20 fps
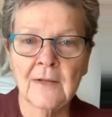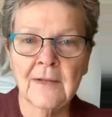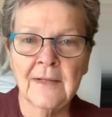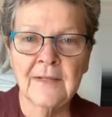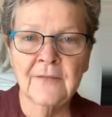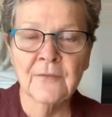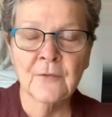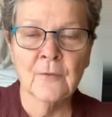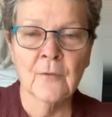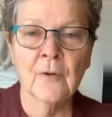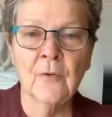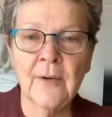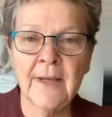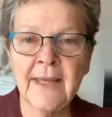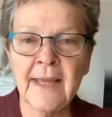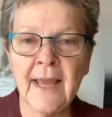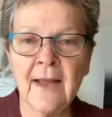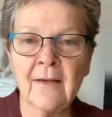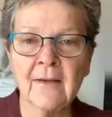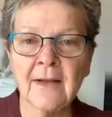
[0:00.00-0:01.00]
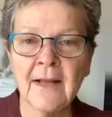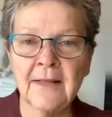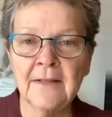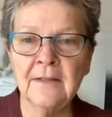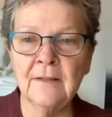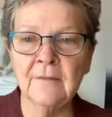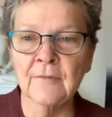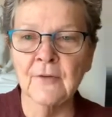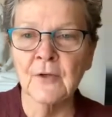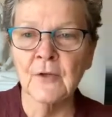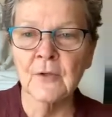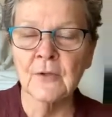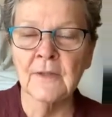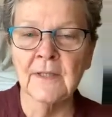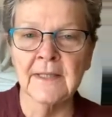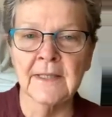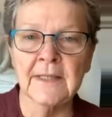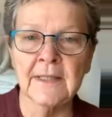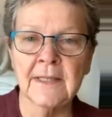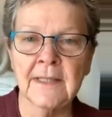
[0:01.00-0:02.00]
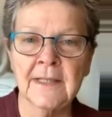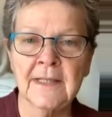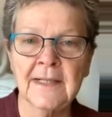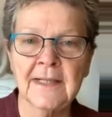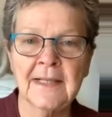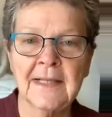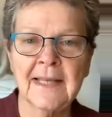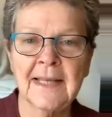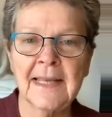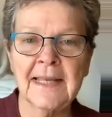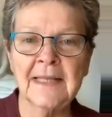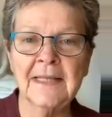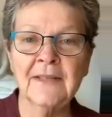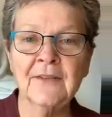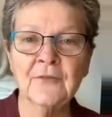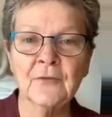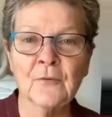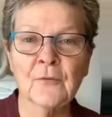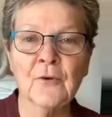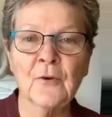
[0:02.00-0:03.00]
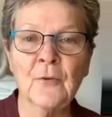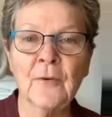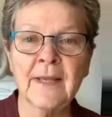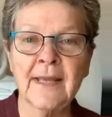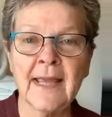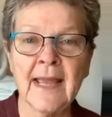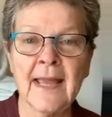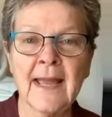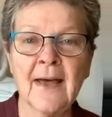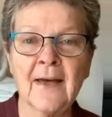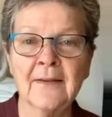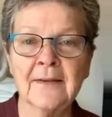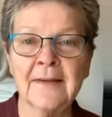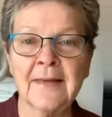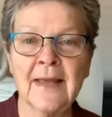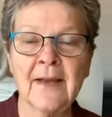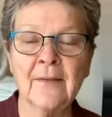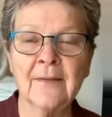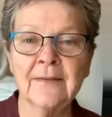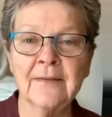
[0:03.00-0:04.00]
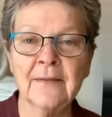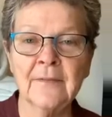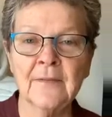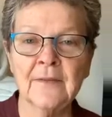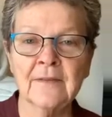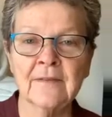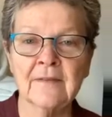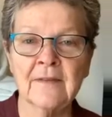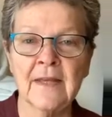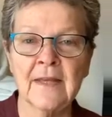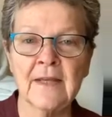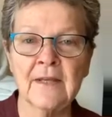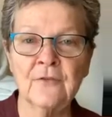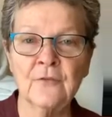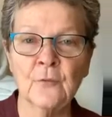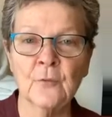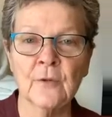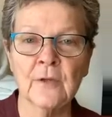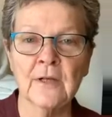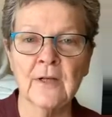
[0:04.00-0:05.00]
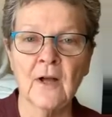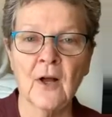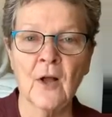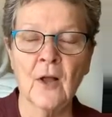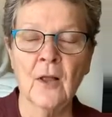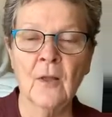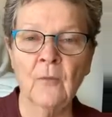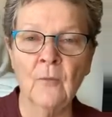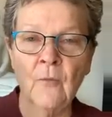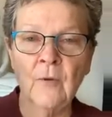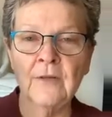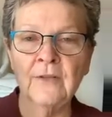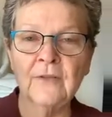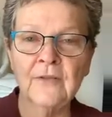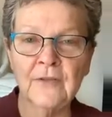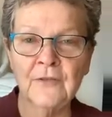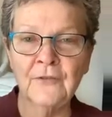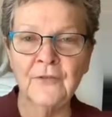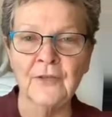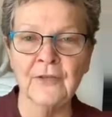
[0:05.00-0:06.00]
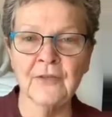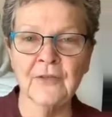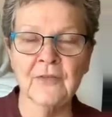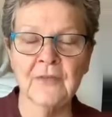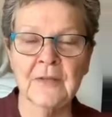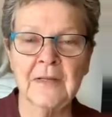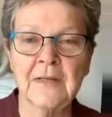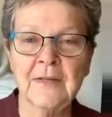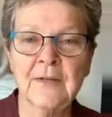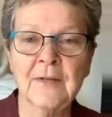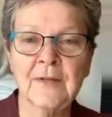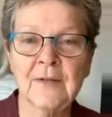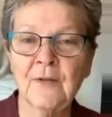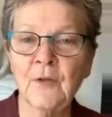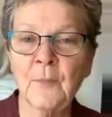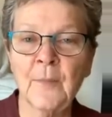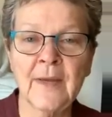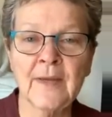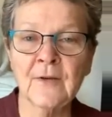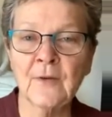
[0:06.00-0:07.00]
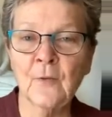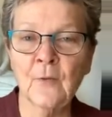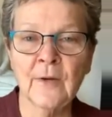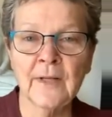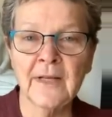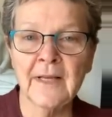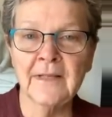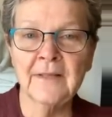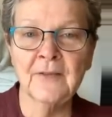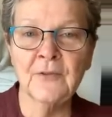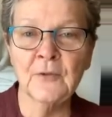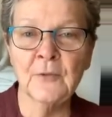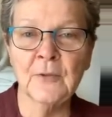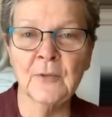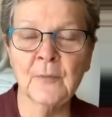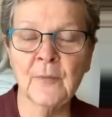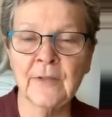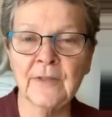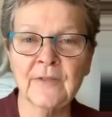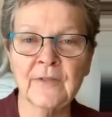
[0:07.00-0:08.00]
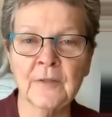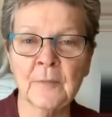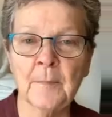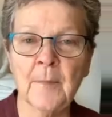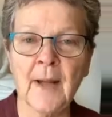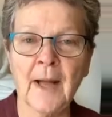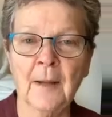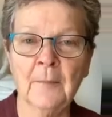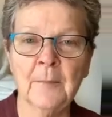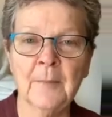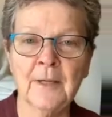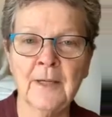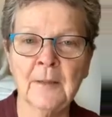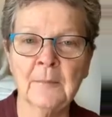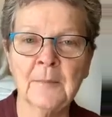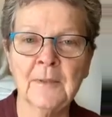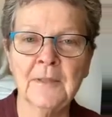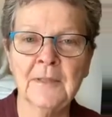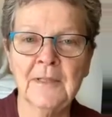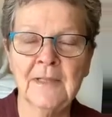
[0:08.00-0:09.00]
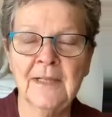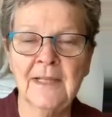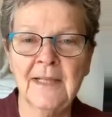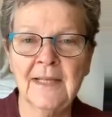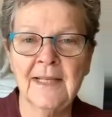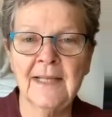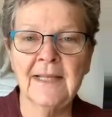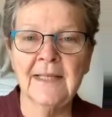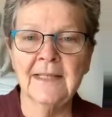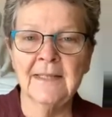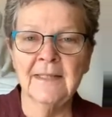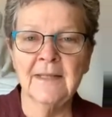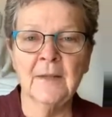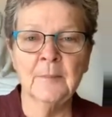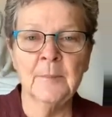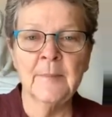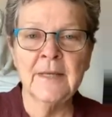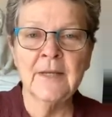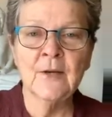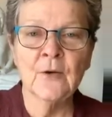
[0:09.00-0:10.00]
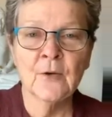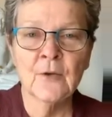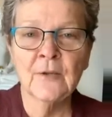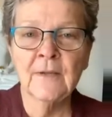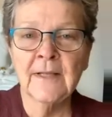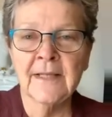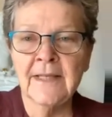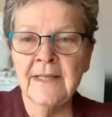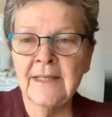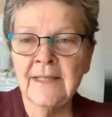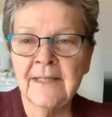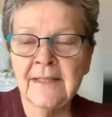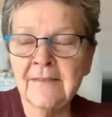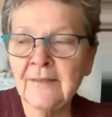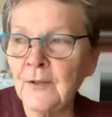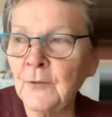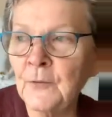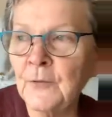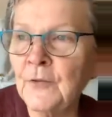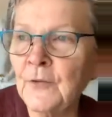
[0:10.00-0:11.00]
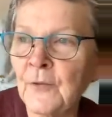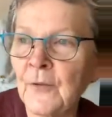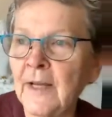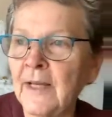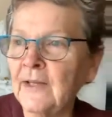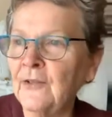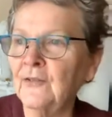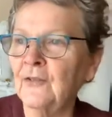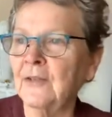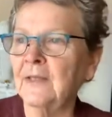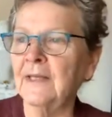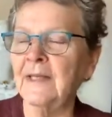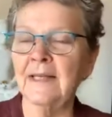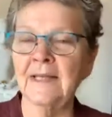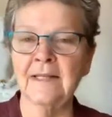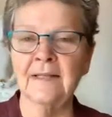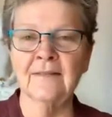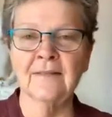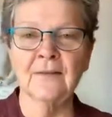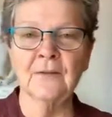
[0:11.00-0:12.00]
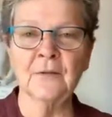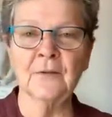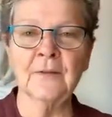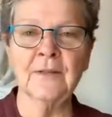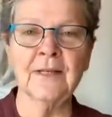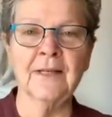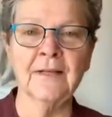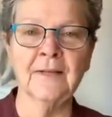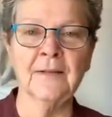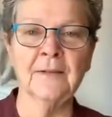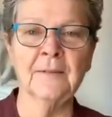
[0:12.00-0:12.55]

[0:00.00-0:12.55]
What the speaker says: it's growing out kind of curly, and it's growing out. Now it's at the stage where it all wants to just, no matter what I do, it wants to pop up and be curly in its own direction, in its own,